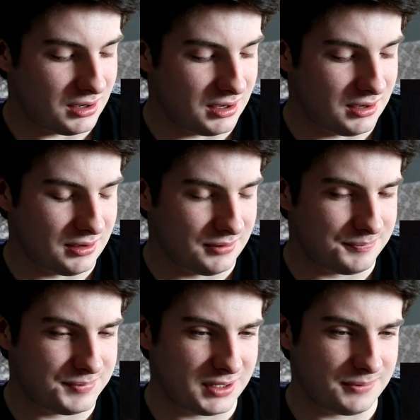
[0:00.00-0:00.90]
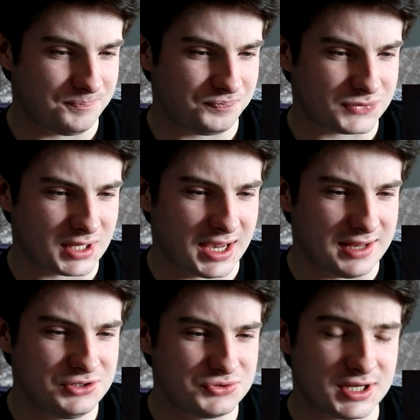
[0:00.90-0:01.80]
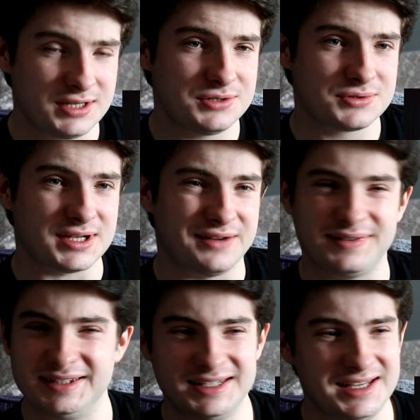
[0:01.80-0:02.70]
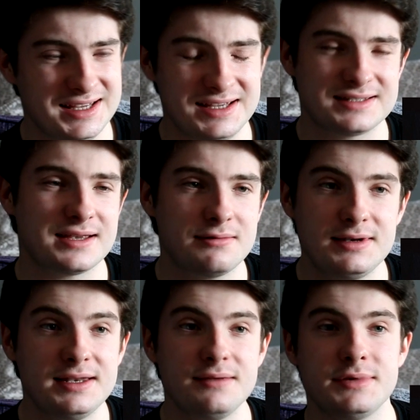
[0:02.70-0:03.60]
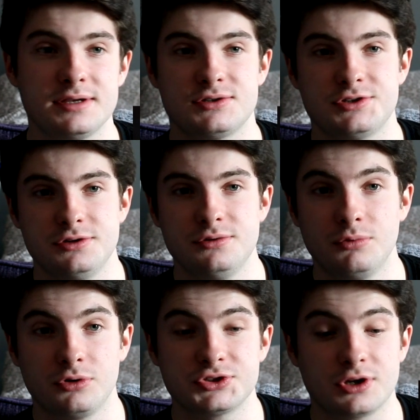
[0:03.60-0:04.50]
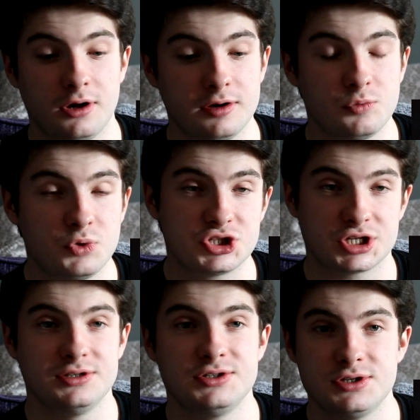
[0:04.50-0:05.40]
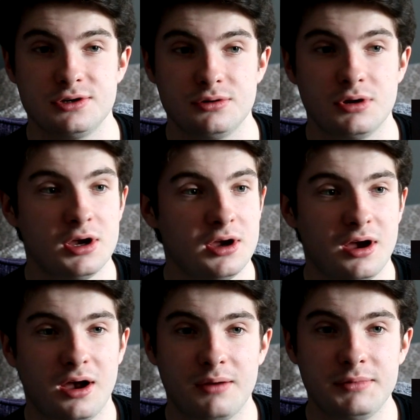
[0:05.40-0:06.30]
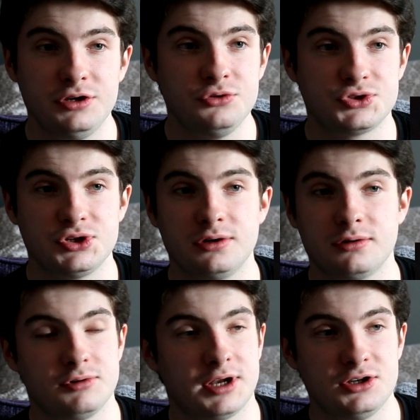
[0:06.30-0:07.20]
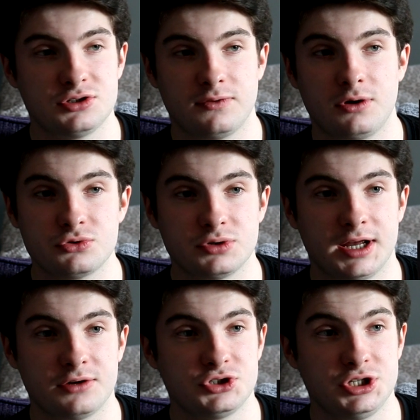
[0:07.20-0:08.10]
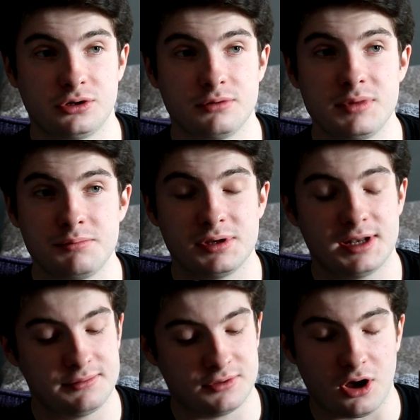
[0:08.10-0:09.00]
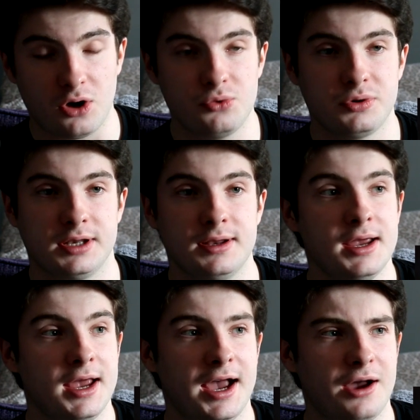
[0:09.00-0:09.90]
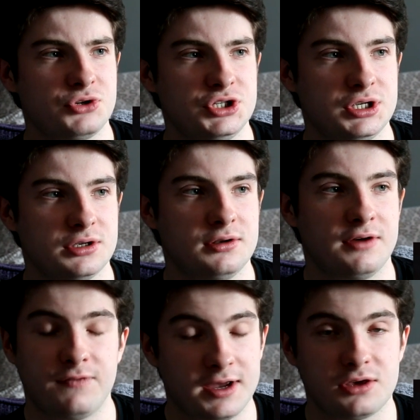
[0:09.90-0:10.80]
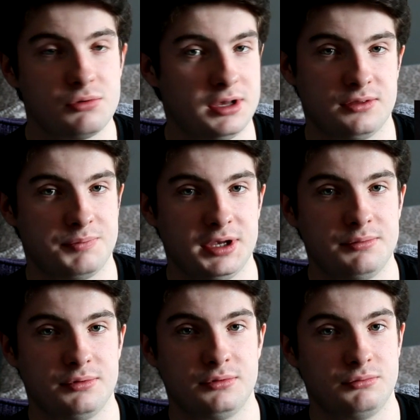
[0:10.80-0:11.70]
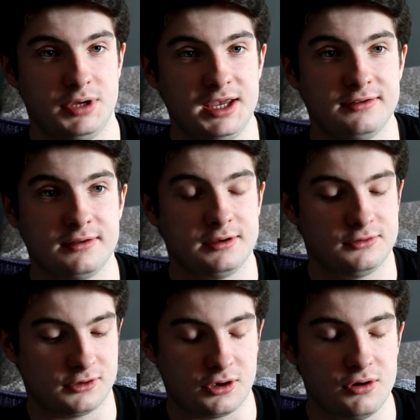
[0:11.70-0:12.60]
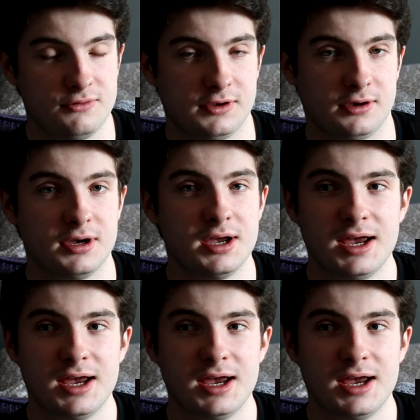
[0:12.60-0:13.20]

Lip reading: And you say to yourself, is there a limit to what Scarlet Witch can do? I mean, you see her in Age of Ultron, how she can manipulate the Hulk and how she can evacuate the people easily in Sokovia,